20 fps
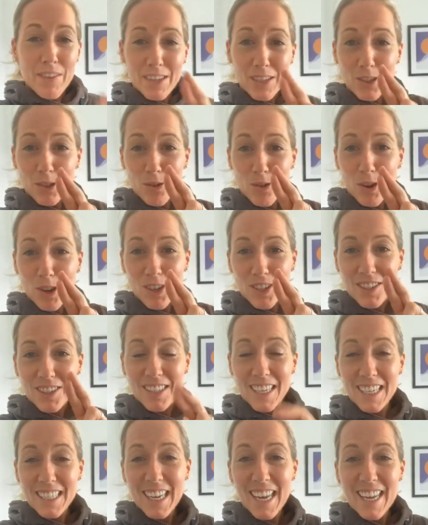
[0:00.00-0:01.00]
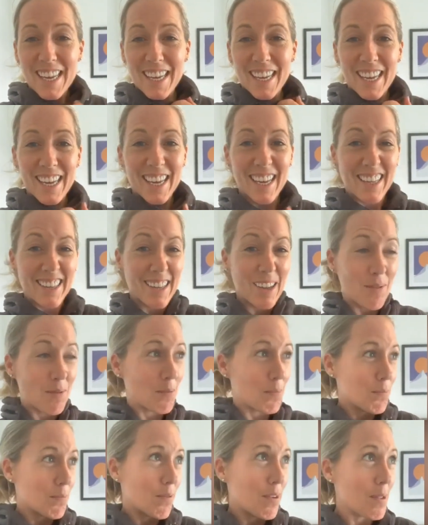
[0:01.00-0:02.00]
Fingers crossed they take it, and
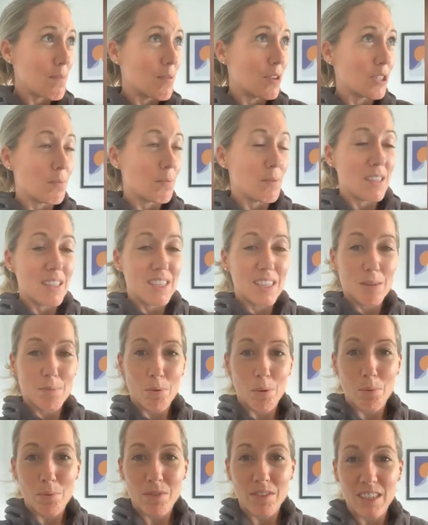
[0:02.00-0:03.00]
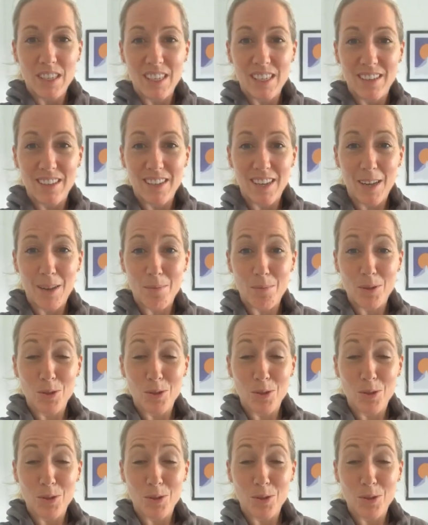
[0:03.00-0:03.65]
that would pretty much be this property